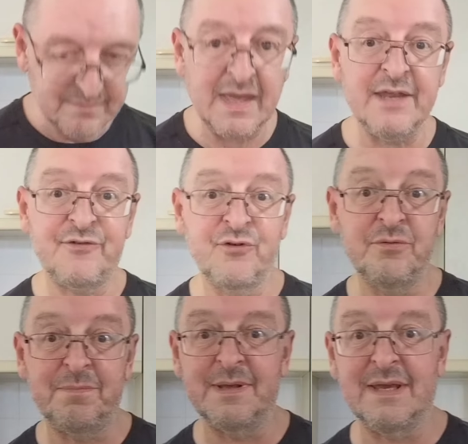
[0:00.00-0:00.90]
It
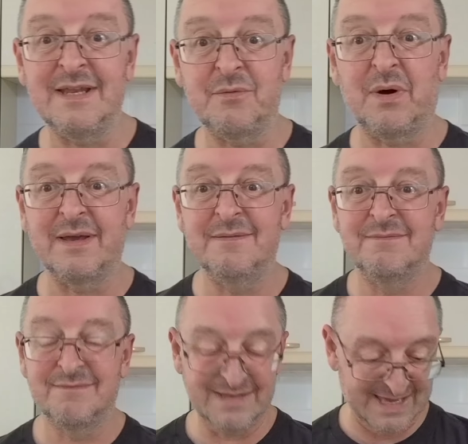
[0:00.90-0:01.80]
should be, anyway.
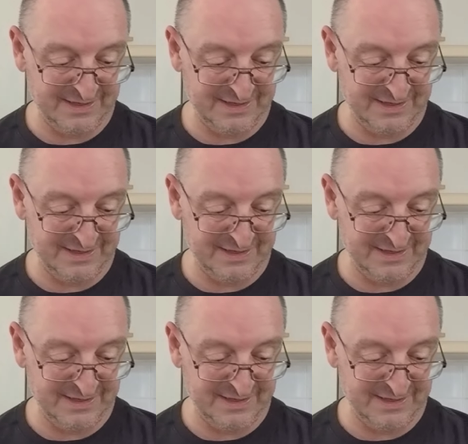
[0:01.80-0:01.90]
Yeah,